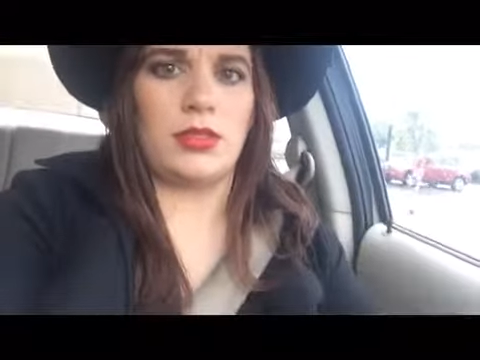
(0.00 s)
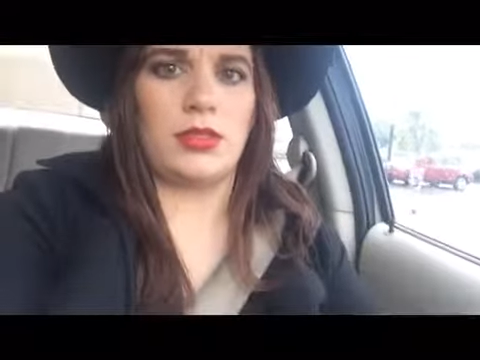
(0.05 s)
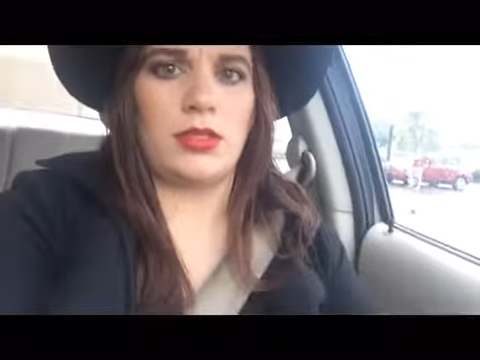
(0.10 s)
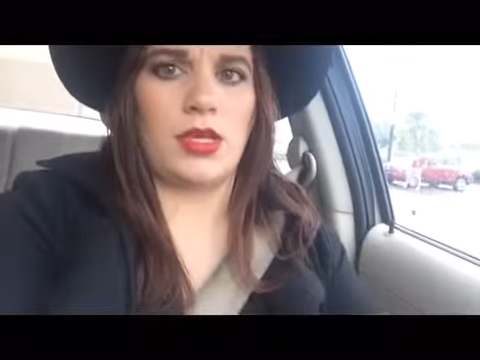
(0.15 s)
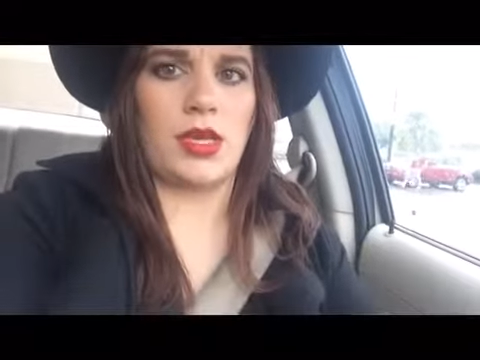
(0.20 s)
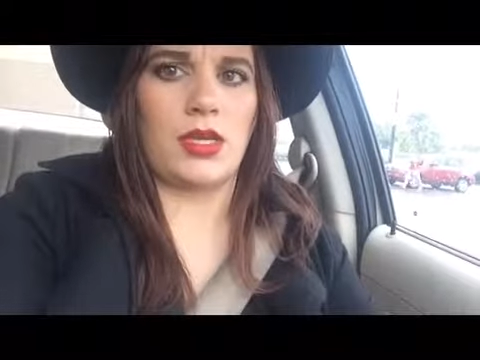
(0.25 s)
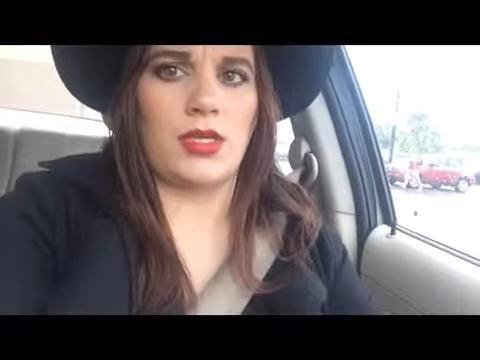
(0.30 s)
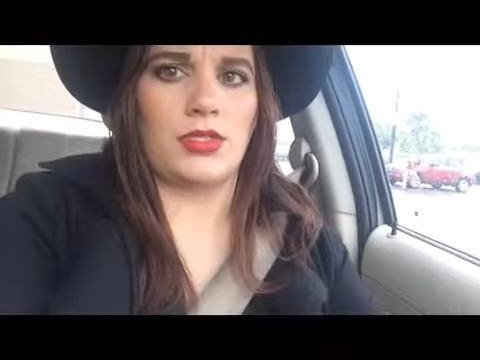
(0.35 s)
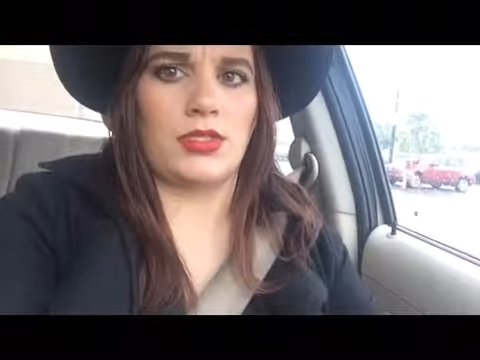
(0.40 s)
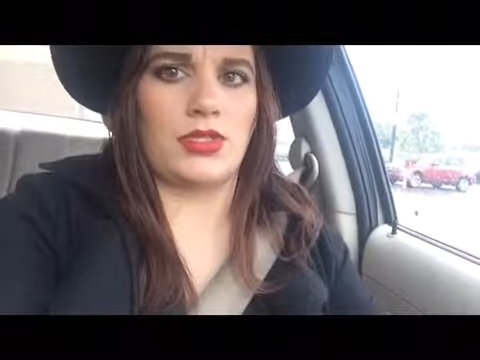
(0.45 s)

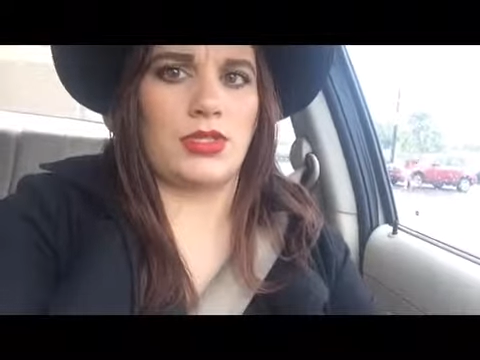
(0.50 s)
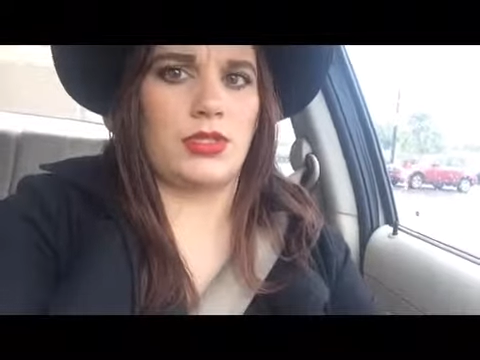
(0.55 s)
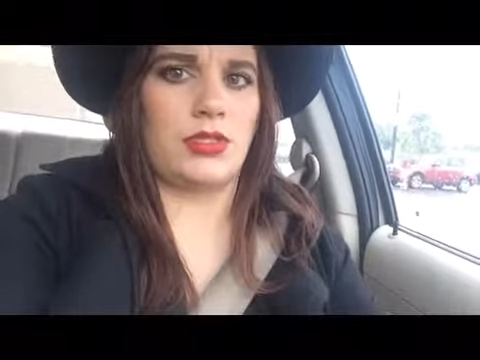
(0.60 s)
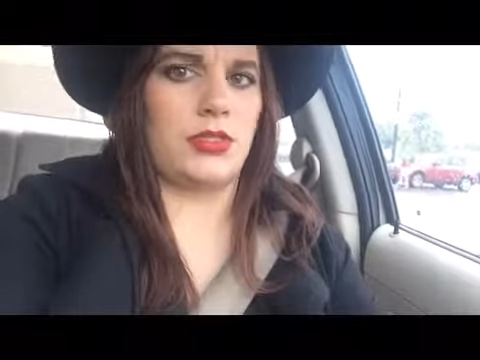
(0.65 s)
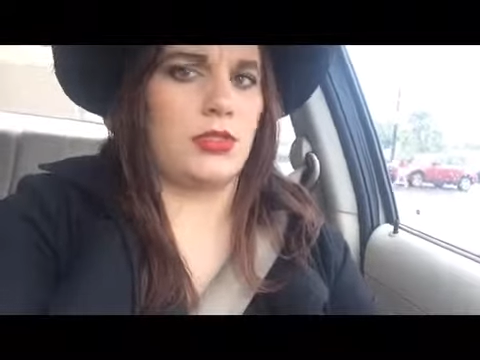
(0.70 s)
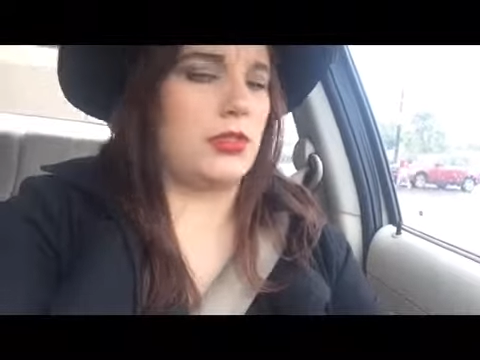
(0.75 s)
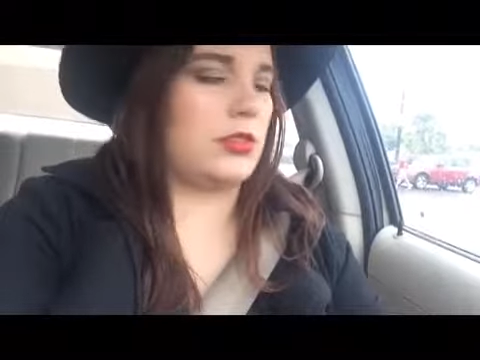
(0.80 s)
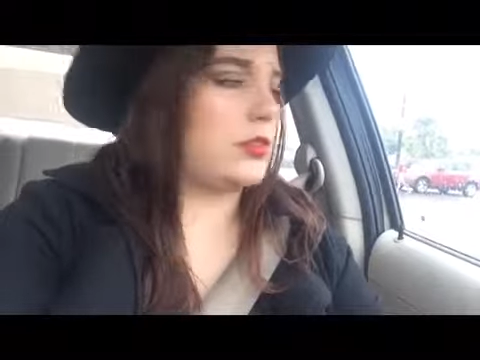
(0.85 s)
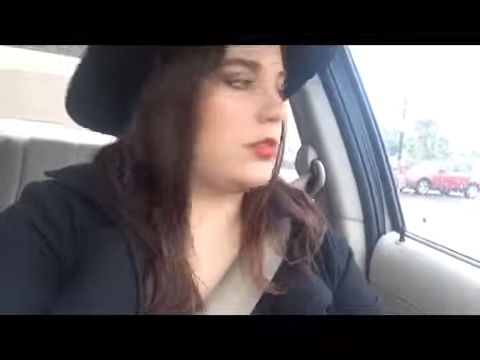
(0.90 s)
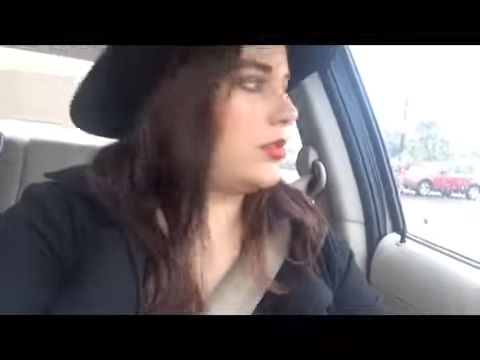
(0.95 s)
cashing
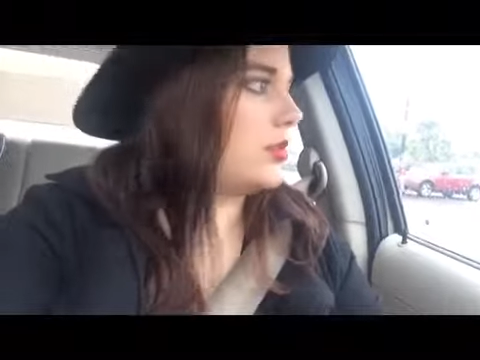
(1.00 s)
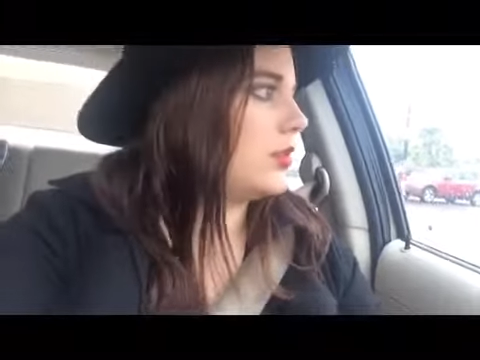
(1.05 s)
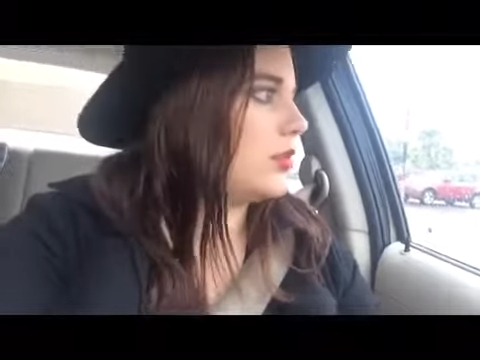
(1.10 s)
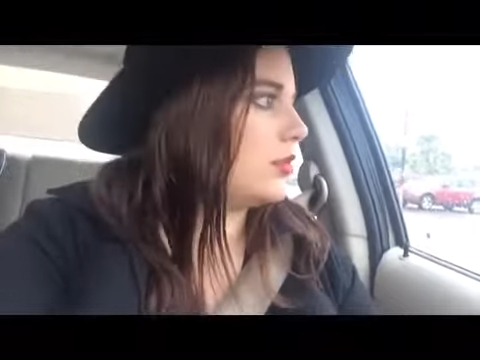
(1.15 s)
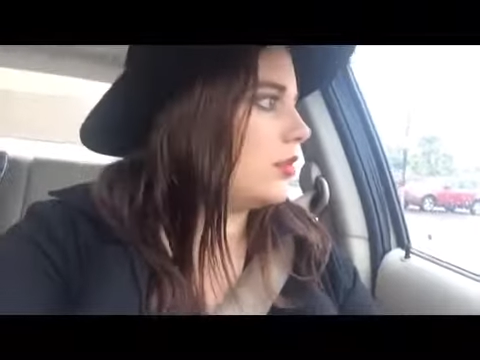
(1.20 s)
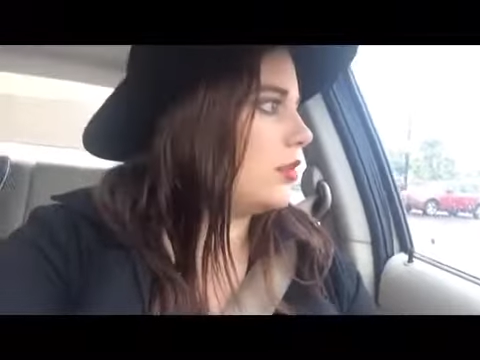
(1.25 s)
his check